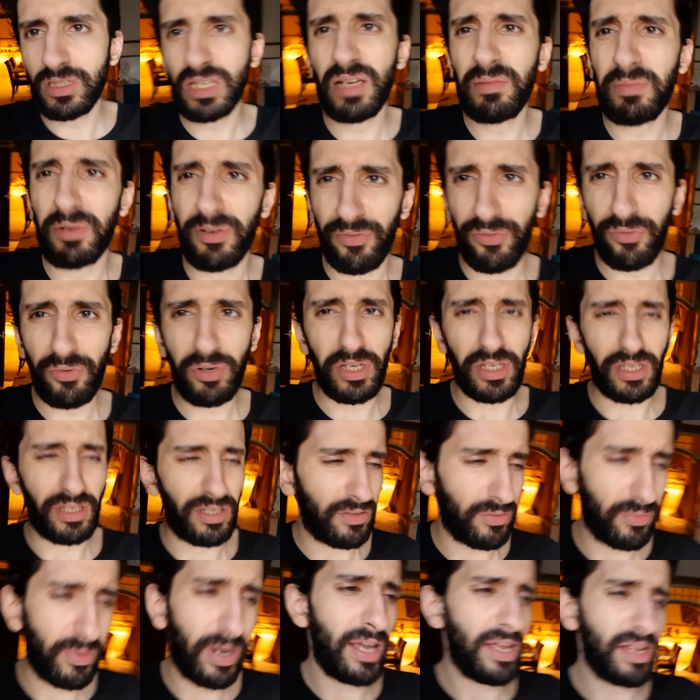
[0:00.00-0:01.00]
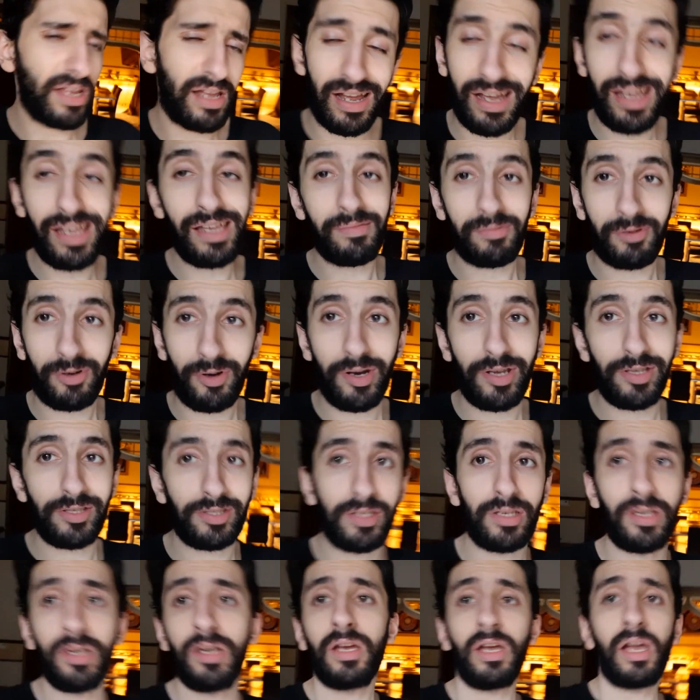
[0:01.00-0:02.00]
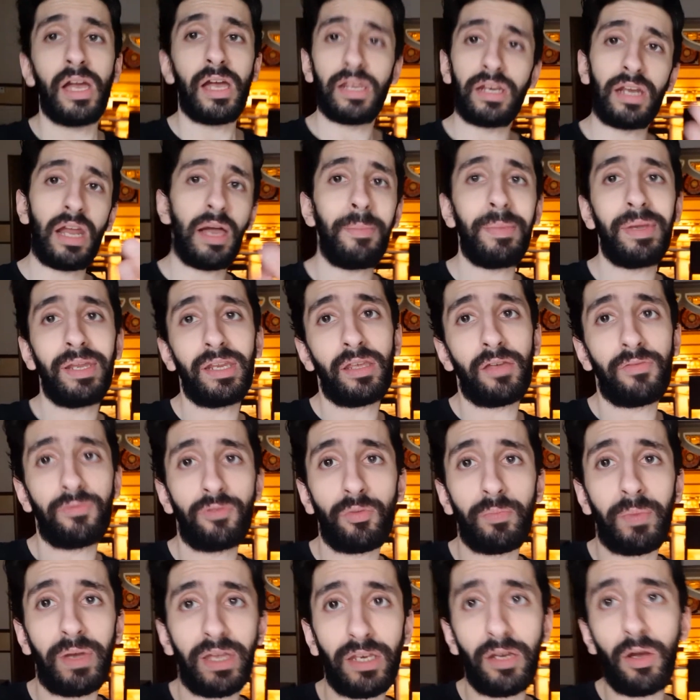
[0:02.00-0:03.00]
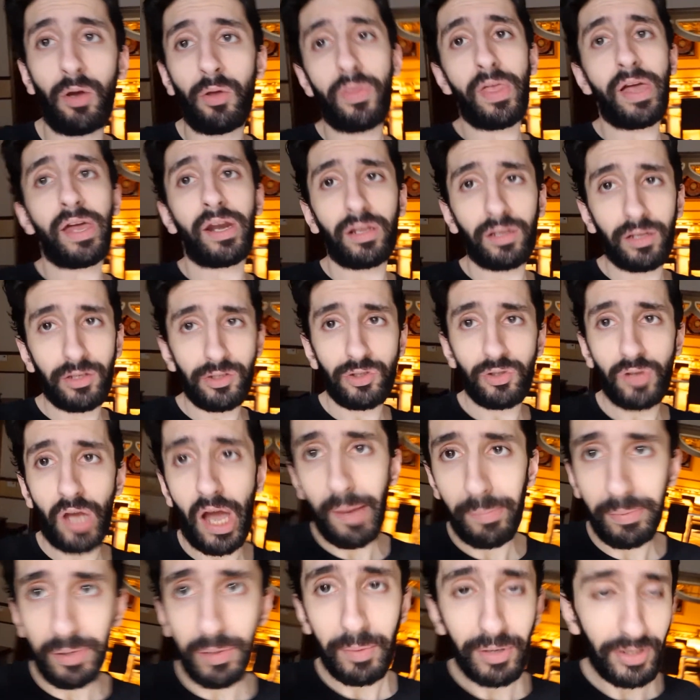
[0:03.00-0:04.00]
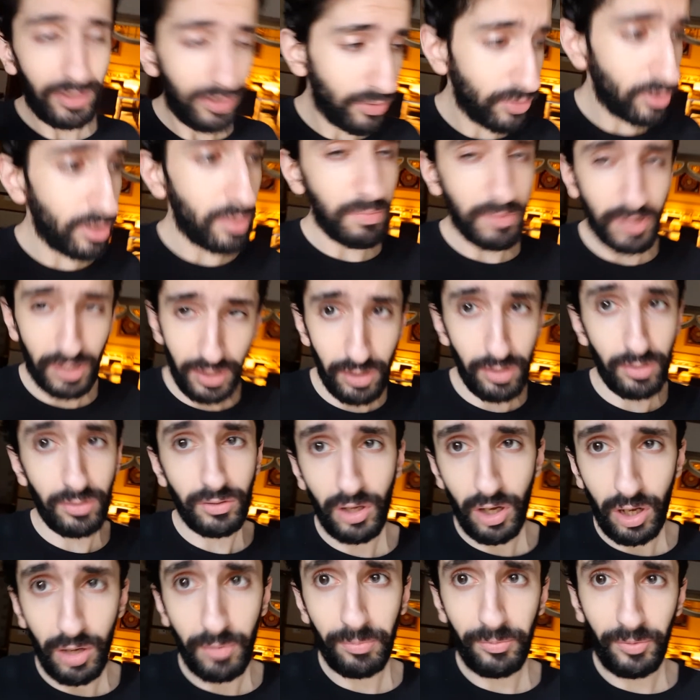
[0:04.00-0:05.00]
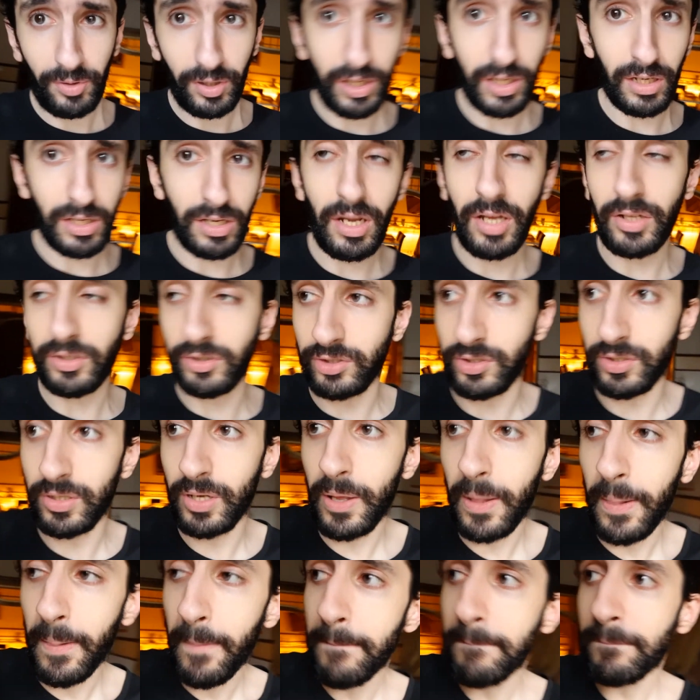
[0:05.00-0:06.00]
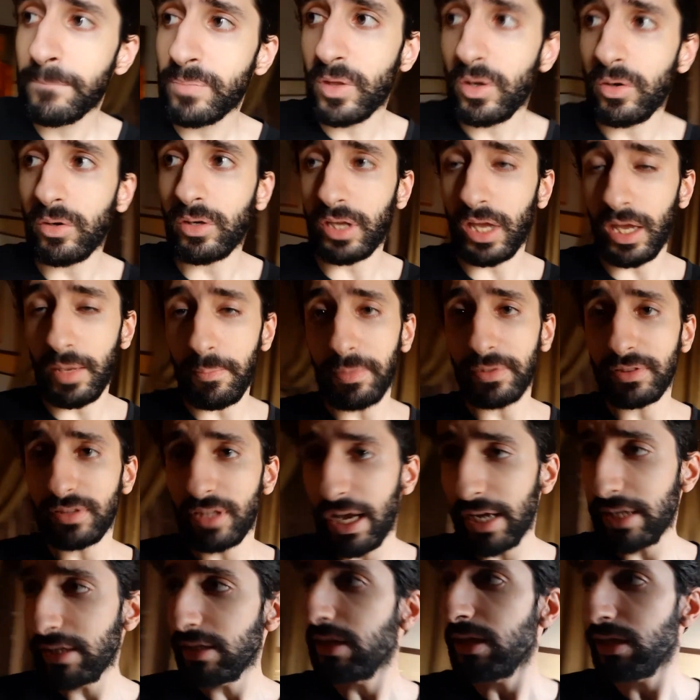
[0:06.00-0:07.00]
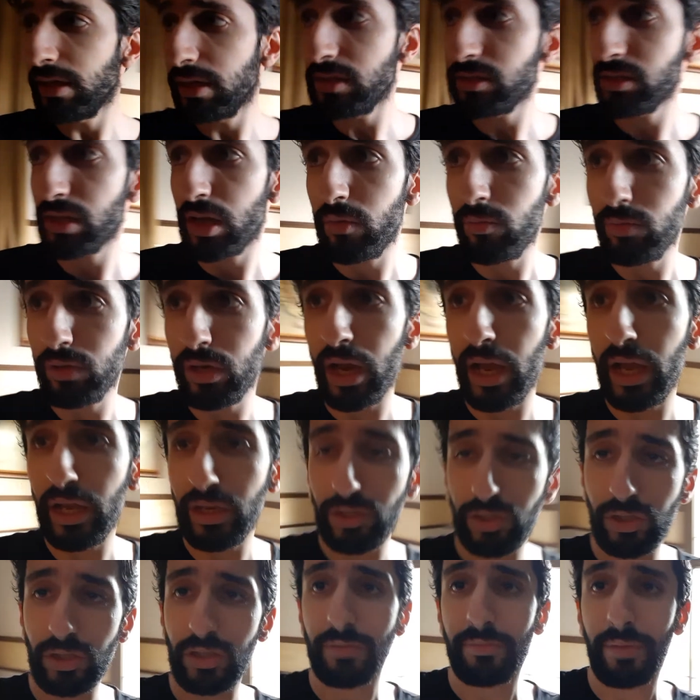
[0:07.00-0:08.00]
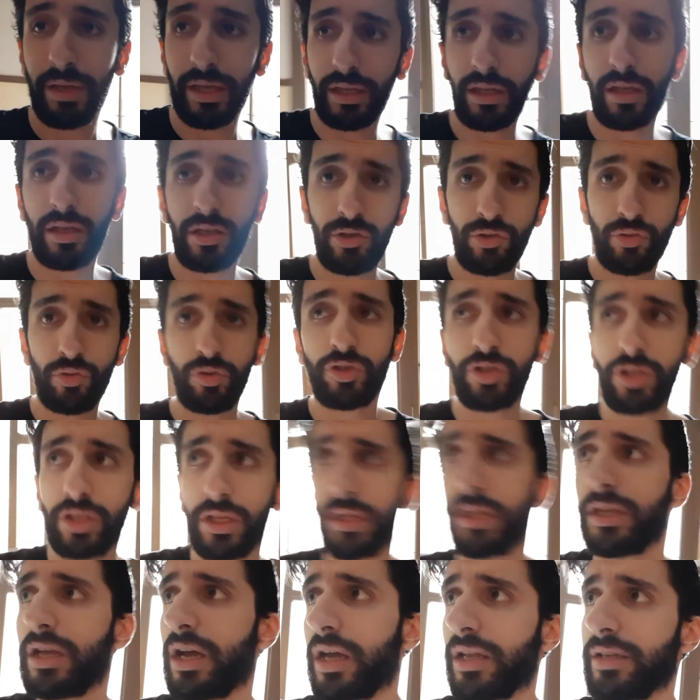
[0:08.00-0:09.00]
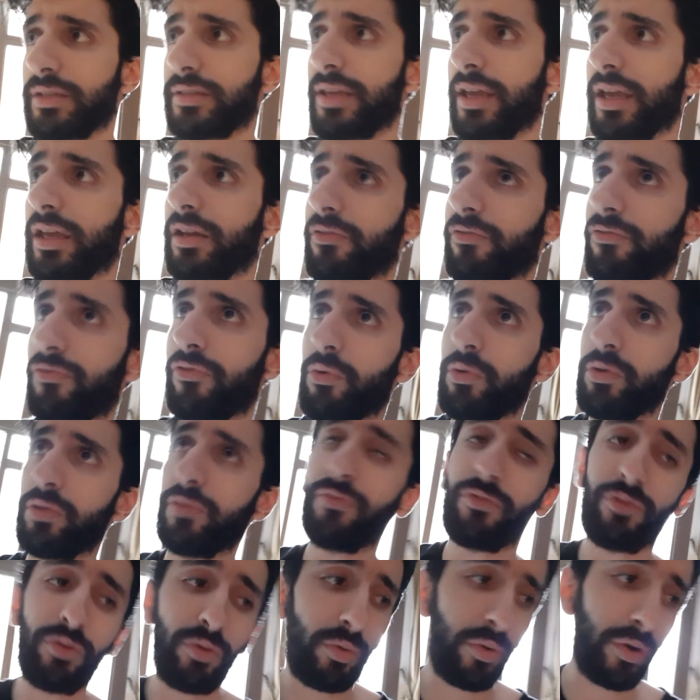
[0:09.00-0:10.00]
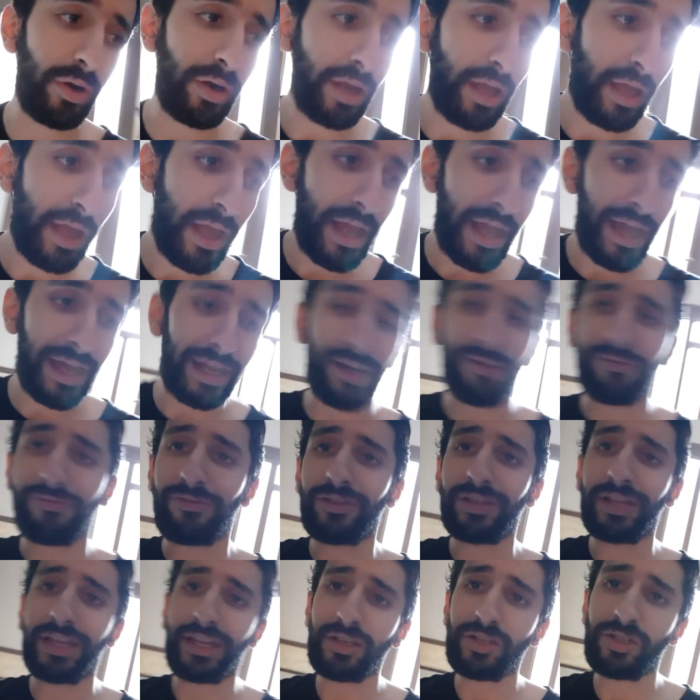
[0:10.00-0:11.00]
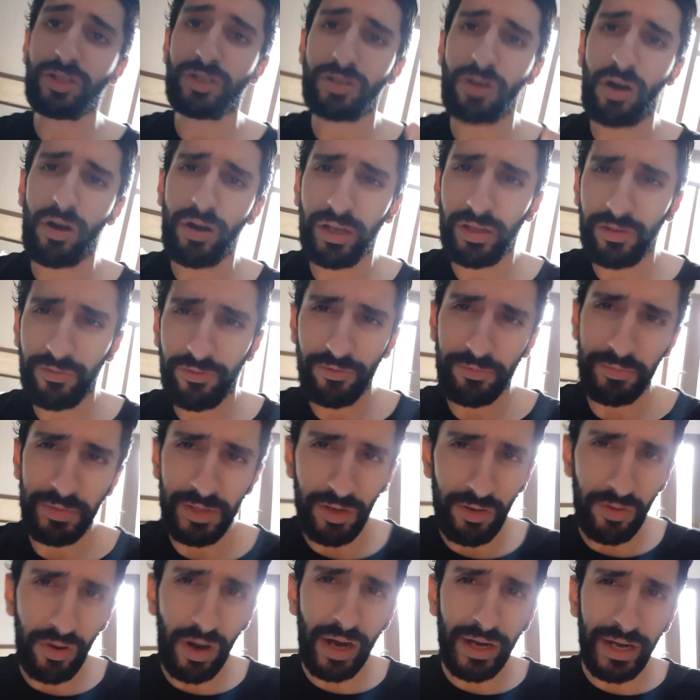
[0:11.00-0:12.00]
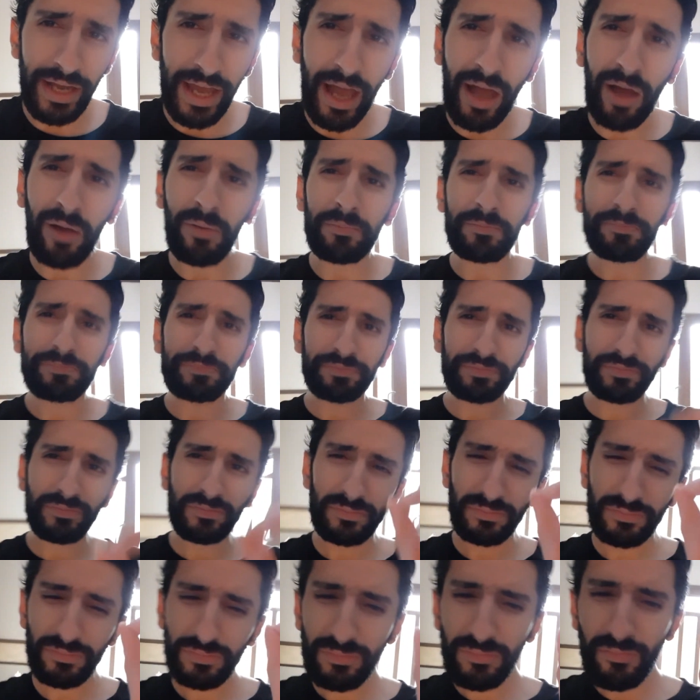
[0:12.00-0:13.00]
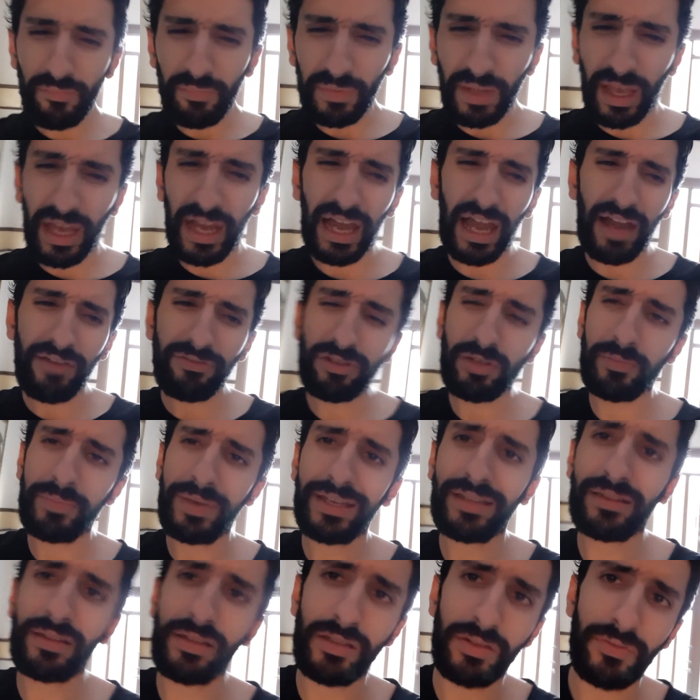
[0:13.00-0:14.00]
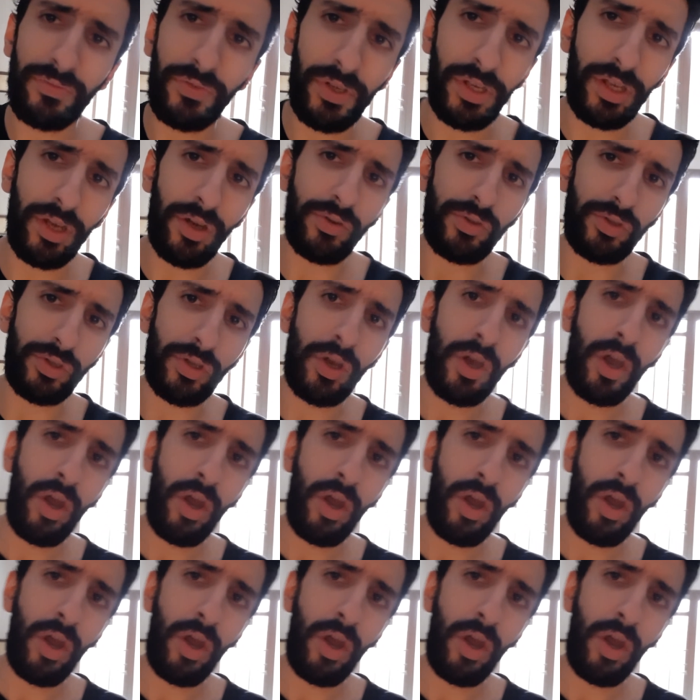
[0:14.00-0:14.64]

I'm a freak, right? I am crazy, and not many of you may know that. Unless you hop into my stream, then you'll know I'm fucking nuts. Okay, but the idea is I want to actually make interesting content for the viewer, and I feel like starting from here on out, I have to make these videos